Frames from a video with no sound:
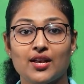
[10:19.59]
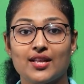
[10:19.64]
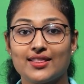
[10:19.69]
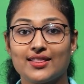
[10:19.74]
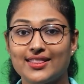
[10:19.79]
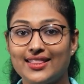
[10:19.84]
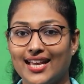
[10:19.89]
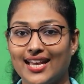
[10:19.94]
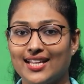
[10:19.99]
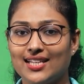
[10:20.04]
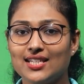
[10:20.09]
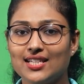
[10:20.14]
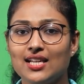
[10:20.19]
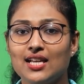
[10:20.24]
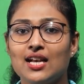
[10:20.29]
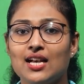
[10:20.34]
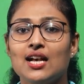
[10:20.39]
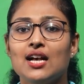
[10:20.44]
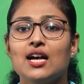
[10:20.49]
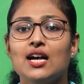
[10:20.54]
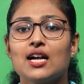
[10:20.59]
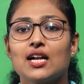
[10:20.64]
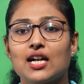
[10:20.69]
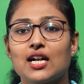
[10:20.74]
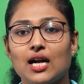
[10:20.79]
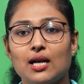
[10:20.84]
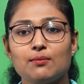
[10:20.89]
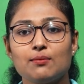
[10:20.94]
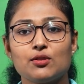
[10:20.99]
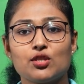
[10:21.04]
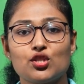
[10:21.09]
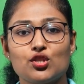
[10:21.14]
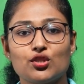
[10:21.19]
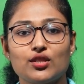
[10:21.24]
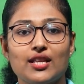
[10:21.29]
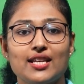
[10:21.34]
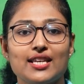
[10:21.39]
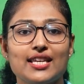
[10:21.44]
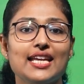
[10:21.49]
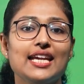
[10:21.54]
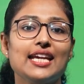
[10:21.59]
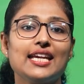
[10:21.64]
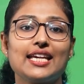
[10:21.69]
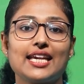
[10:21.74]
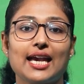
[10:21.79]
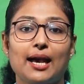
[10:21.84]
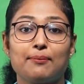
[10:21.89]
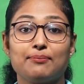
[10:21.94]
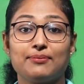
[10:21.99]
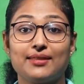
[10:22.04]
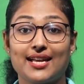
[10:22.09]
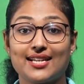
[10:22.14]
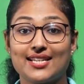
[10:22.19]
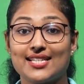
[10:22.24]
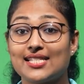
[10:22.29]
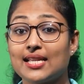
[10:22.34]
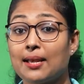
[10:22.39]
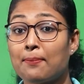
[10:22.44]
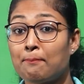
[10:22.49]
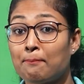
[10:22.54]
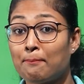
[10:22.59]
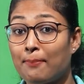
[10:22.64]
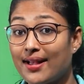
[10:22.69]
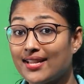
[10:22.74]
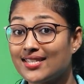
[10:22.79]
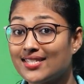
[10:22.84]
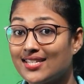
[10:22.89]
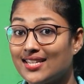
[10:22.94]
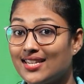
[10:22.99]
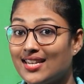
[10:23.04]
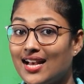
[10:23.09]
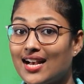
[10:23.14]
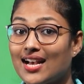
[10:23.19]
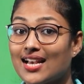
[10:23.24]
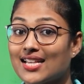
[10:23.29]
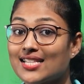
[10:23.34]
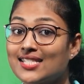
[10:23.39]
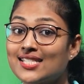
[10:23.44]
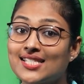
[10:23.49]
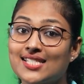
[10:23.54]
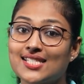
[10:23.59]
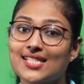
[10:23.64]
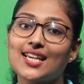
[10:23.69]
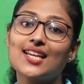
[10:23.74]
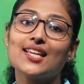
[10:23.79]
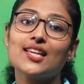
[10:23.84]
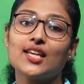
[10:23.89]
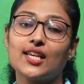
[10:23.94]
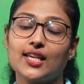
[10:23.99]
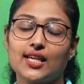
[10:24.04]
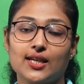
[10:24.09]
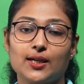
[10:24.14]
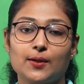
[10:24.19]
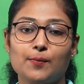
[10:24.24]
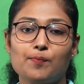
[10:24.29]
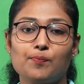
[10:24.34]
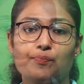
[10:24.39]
Then comes to the kneecap, that is a patella, is seen here.